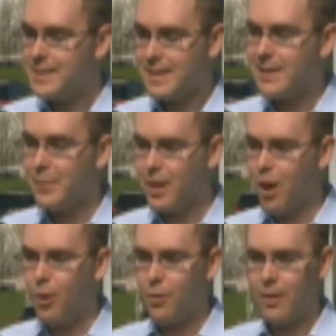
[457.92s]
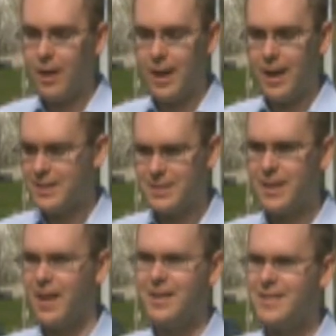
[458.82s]
He didn't let me go
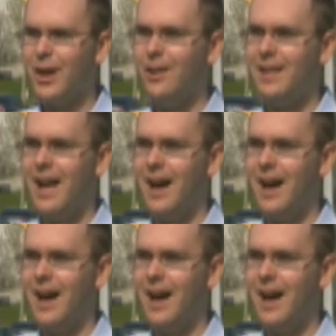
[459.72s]
until,